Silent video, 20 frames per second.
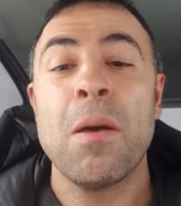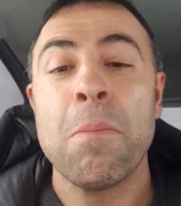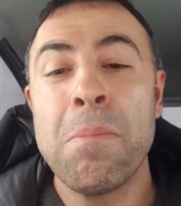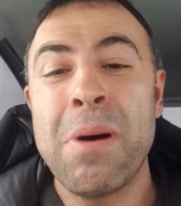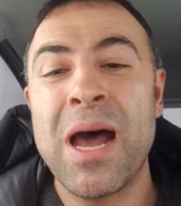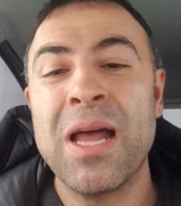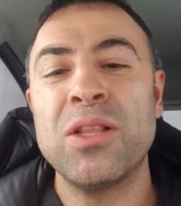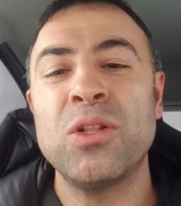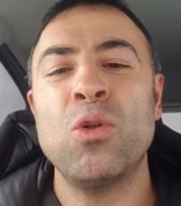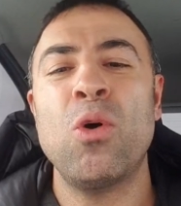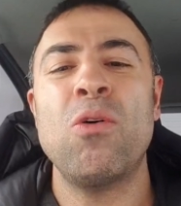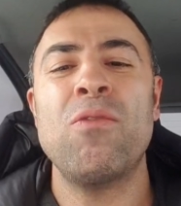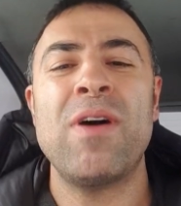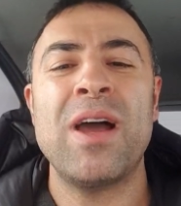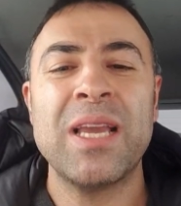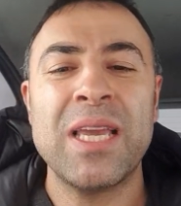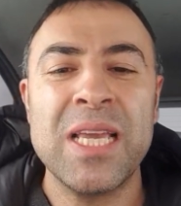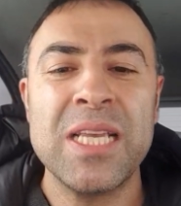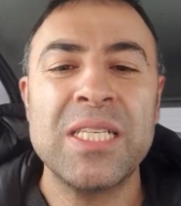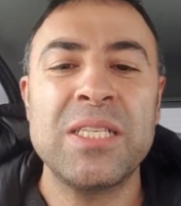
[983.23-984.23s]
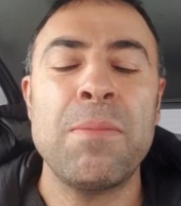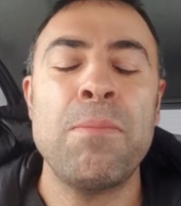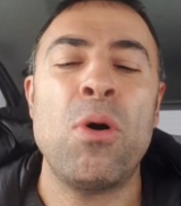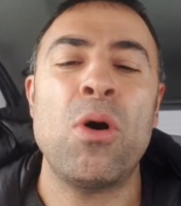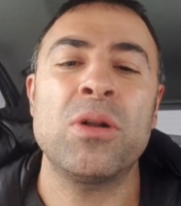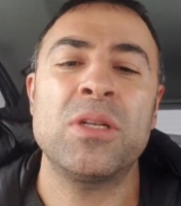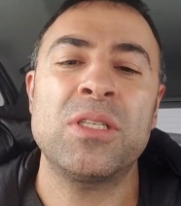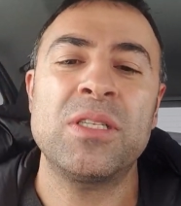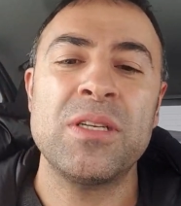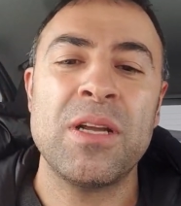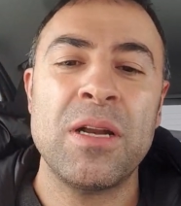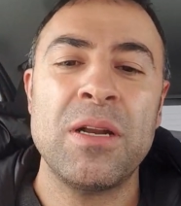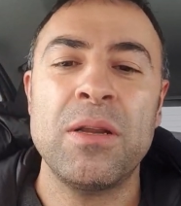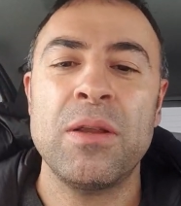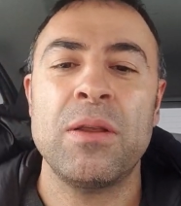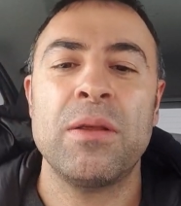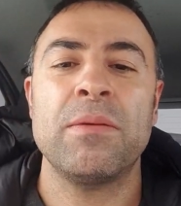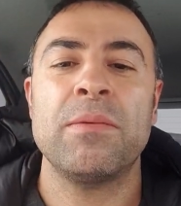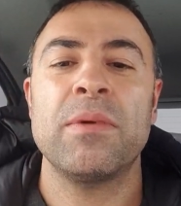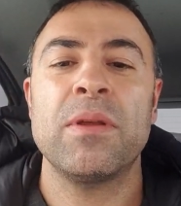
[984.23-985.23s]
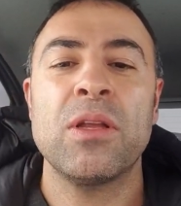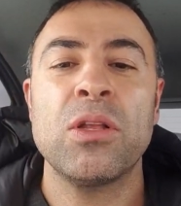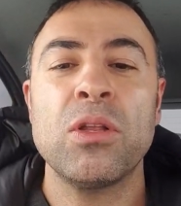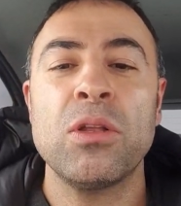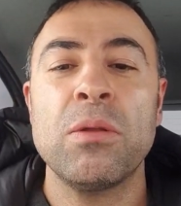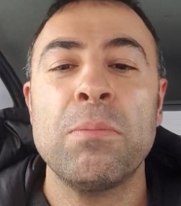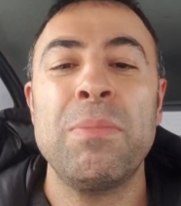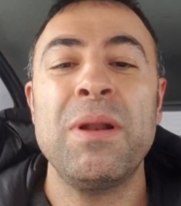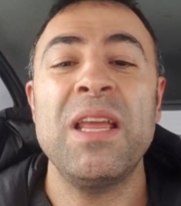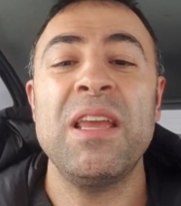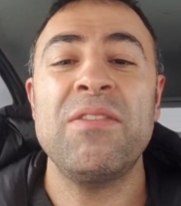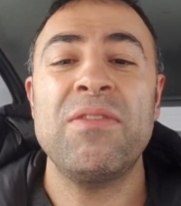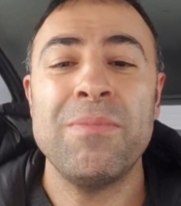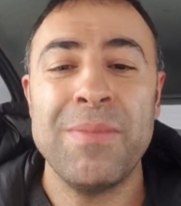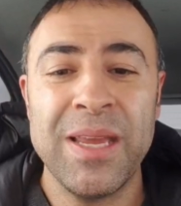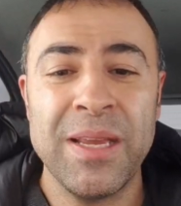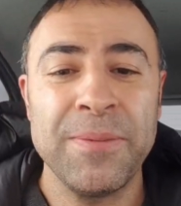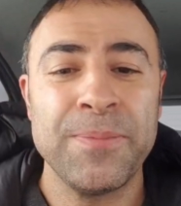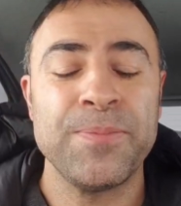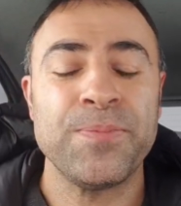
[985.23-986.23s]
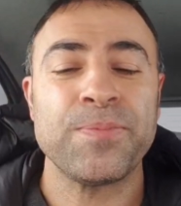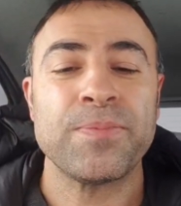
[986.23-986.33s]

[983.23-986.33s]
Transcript: But Novak is a monster. Believe me,